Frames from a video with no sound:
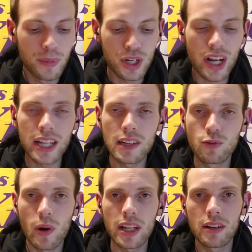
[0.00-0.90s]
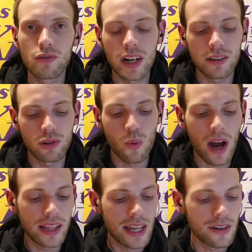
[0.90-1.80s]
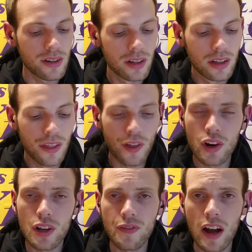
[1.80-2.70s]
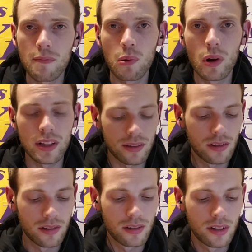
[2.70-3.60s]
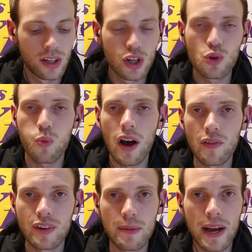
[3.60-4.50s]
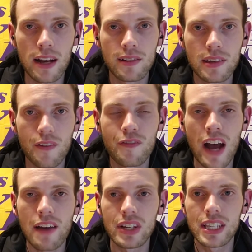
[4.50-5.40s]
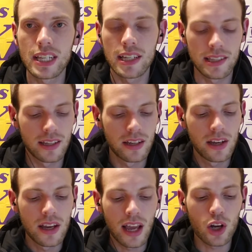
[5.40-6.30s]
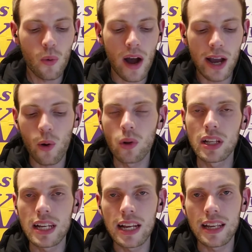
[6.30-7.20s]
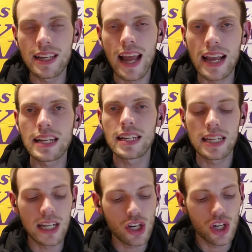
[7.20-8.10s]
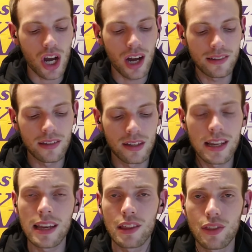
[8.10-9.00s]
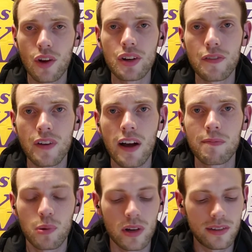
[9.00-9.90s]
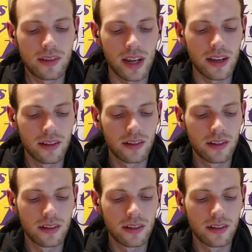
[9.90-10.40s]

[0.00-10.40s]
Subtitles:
But you got to give credit to Kawhi Leonard, 35 points, 12 rebounds, 5 assists, and Kawhi only needed 19 shots to get 35 points tonight.